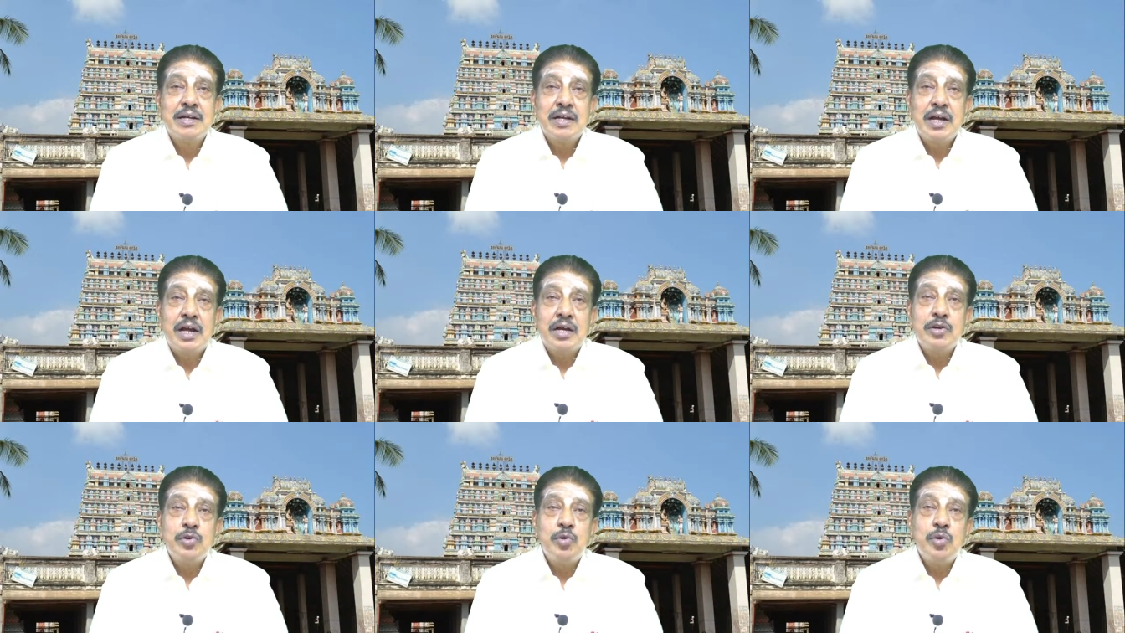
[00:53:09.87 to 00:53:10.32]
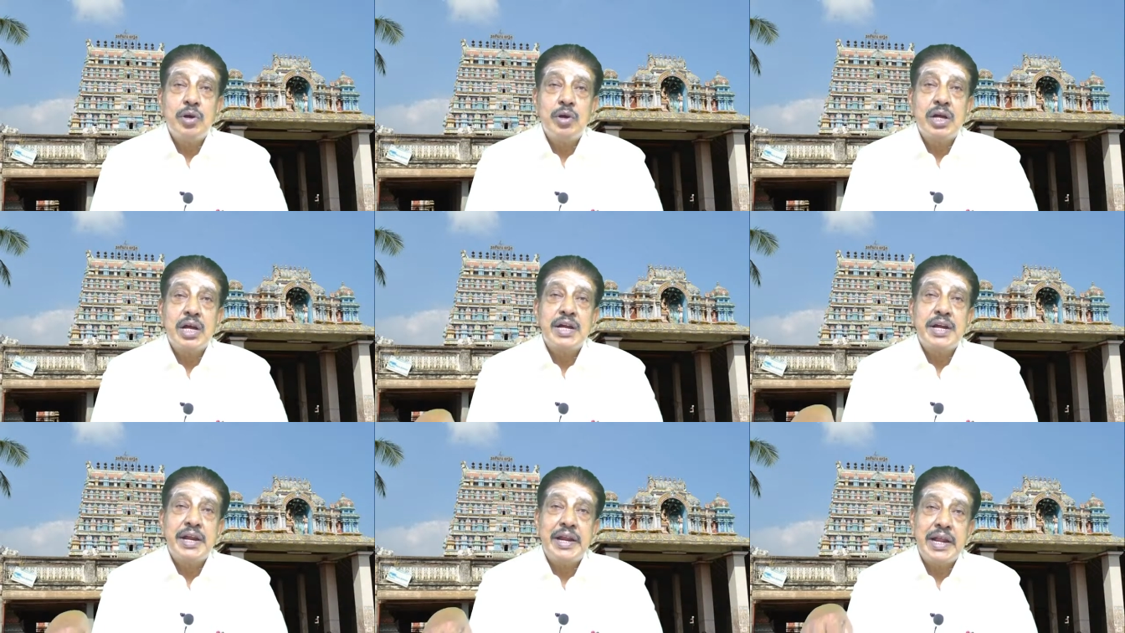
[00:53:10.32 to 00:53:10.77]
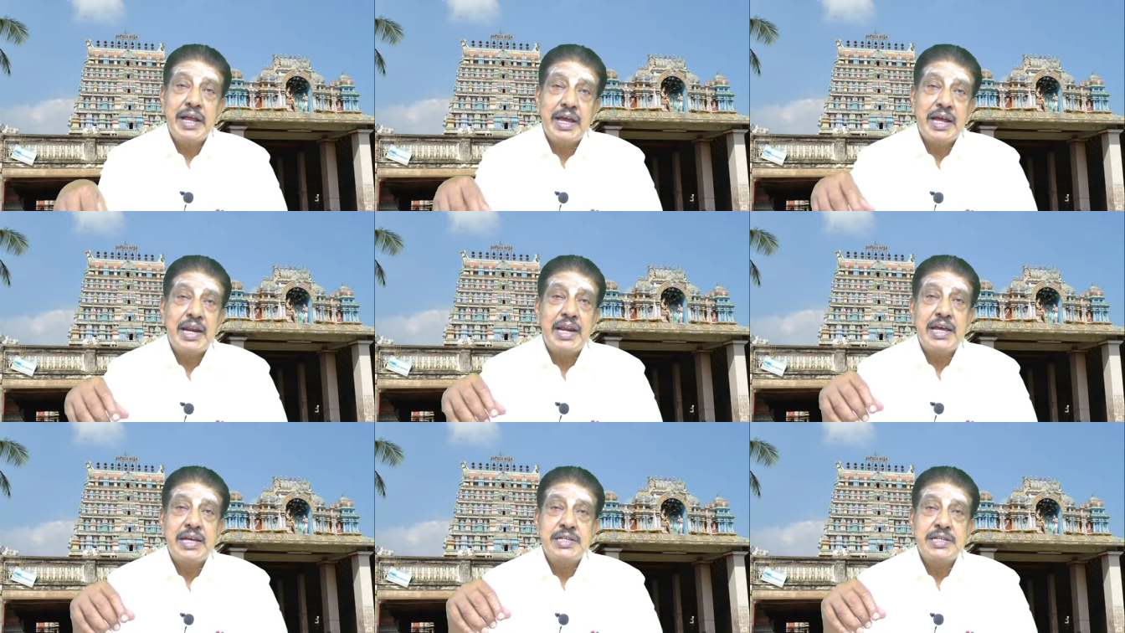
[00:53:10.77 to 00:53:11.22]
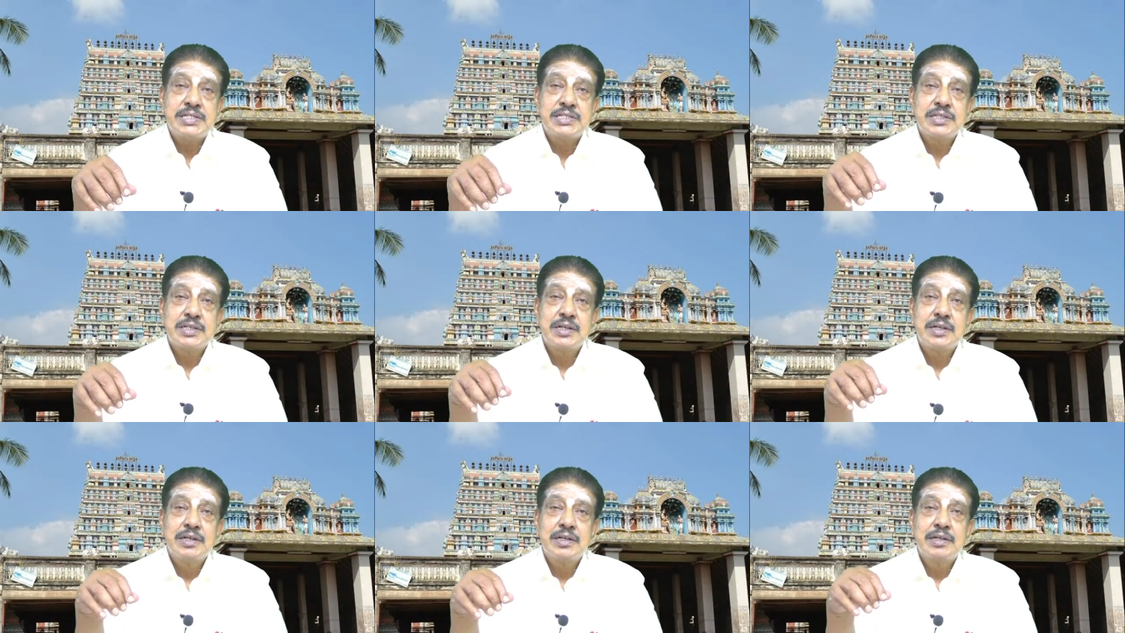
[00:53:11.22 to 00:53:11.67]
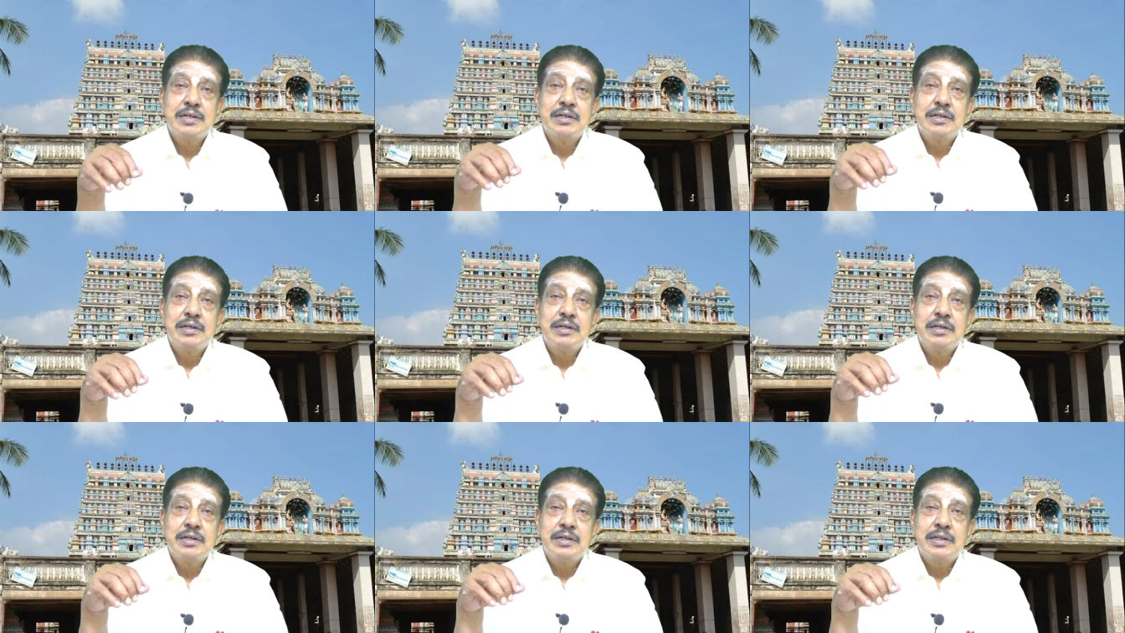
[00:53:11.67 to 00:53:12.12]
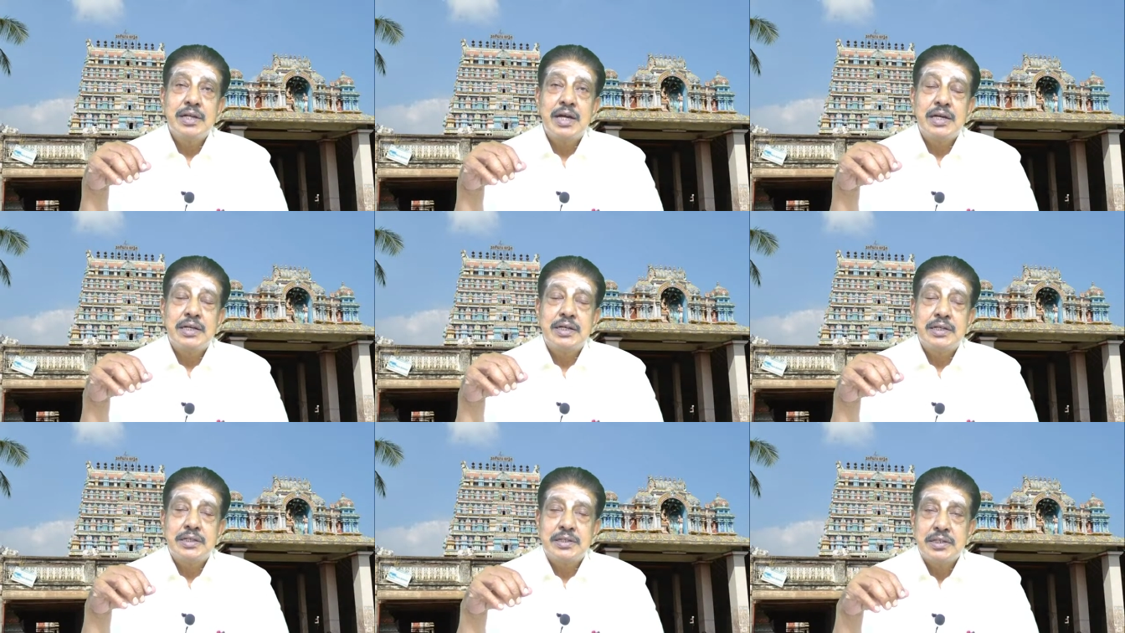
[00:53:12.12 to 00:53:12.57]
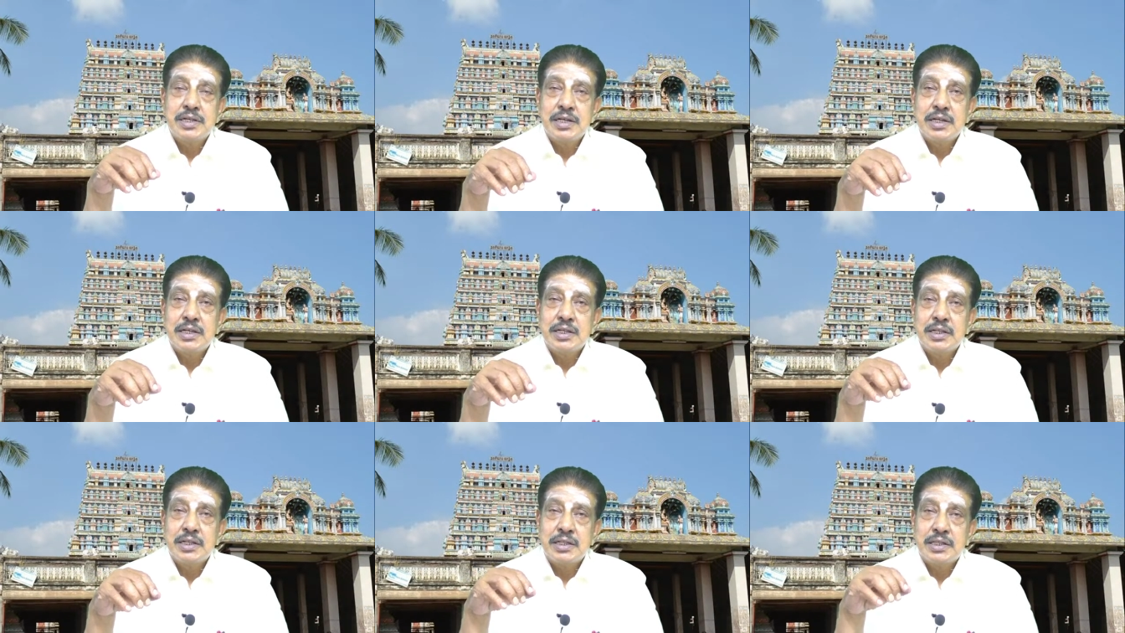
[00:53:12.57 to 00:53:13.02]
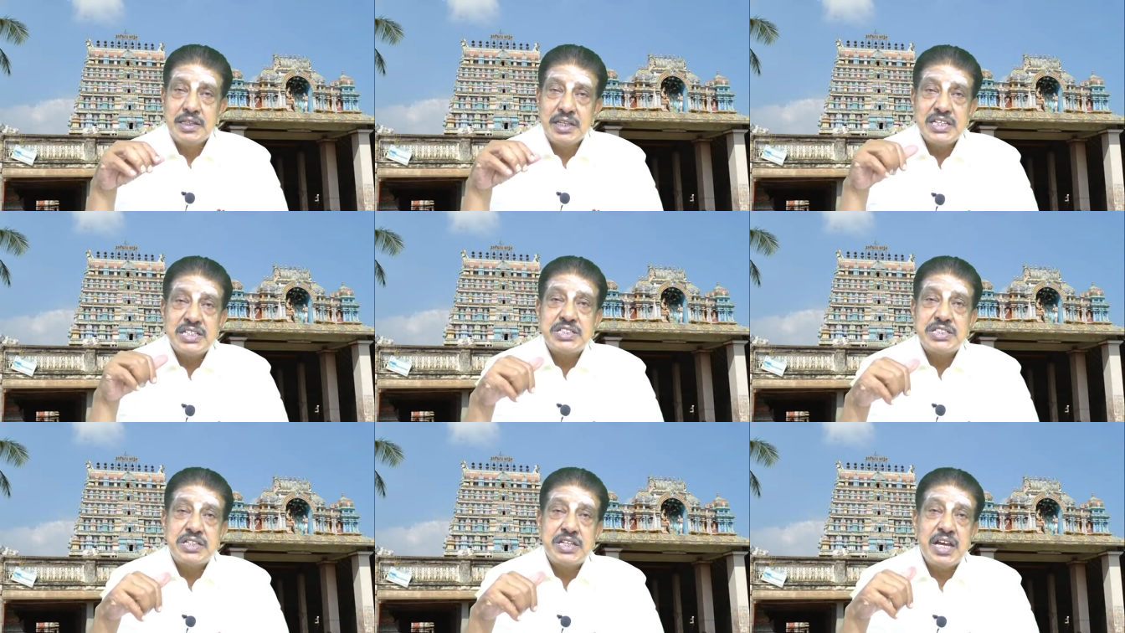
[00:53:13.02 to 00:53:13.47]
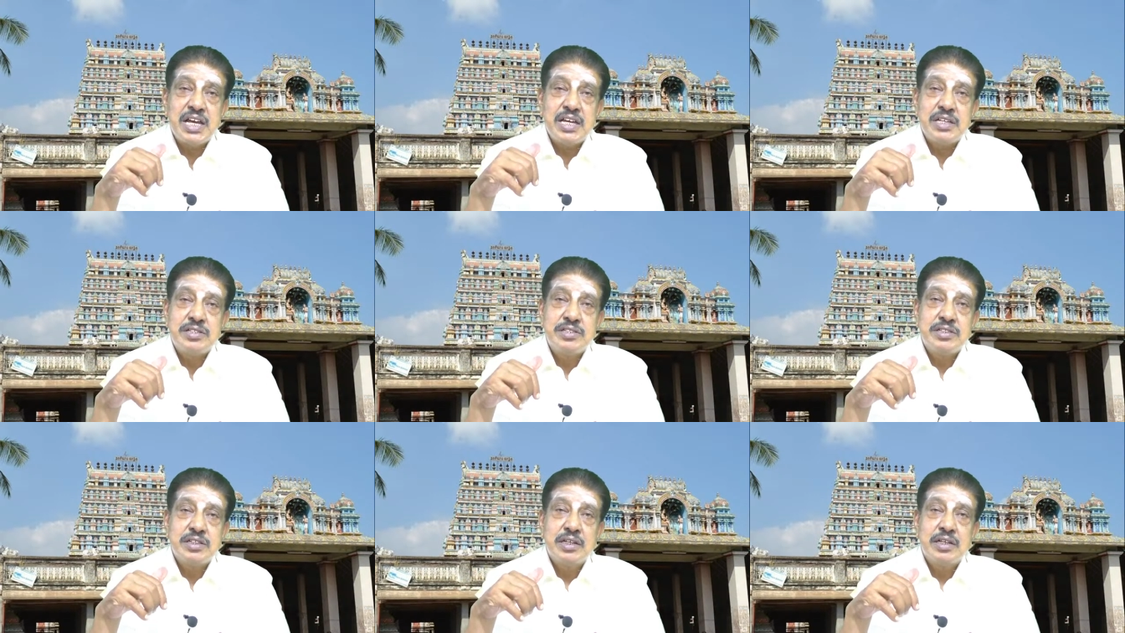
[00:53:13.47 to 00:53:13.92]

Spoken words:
and you can realize that this stage